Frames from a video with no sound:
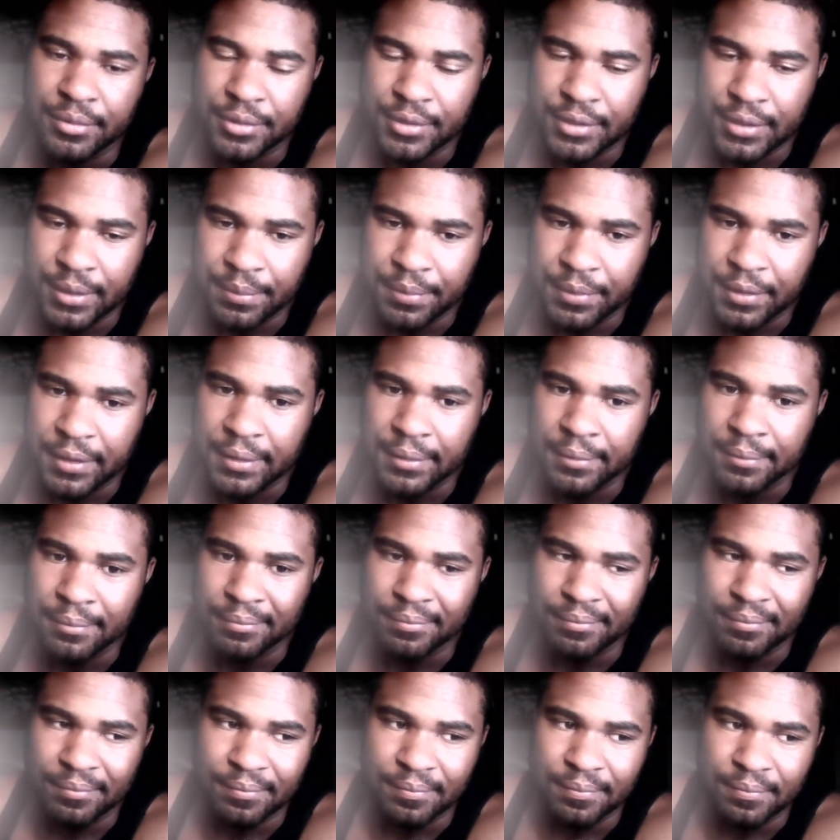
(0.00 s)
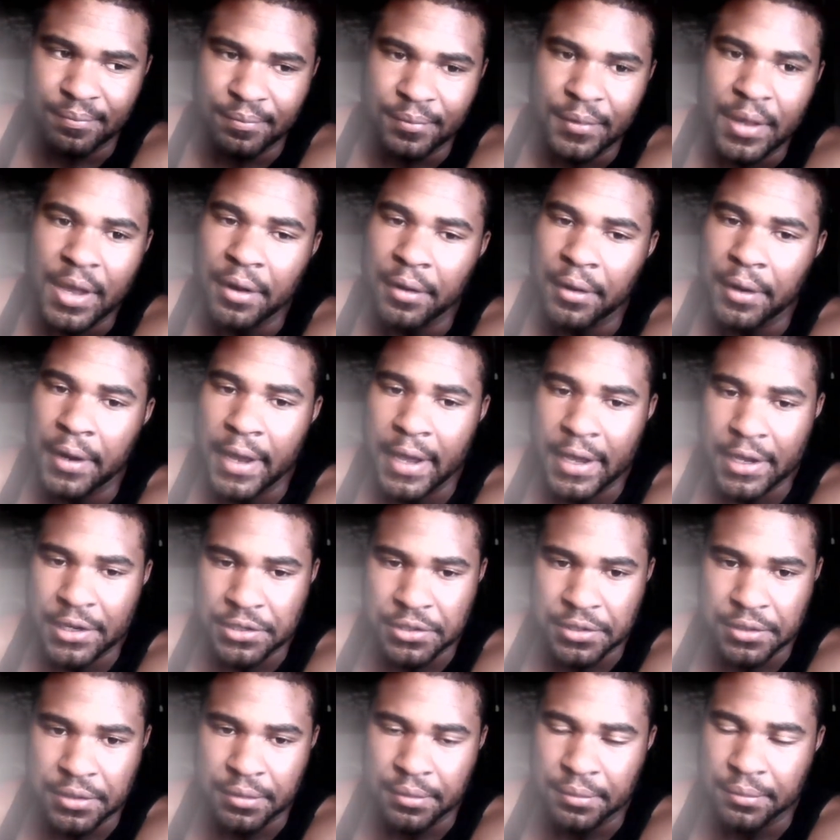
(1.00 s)
something
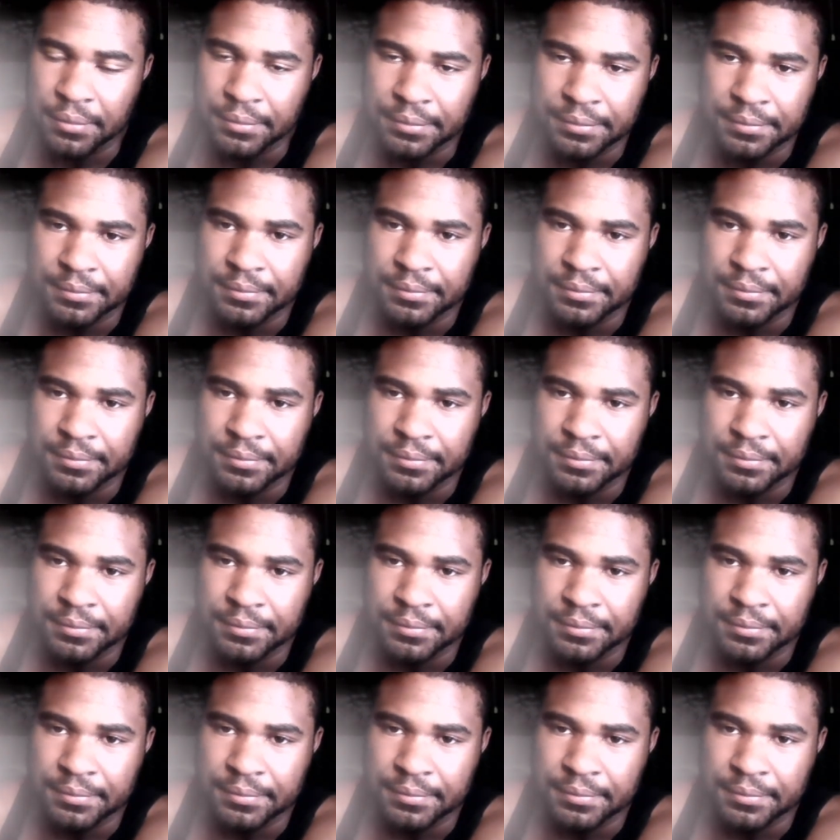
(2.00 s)
international,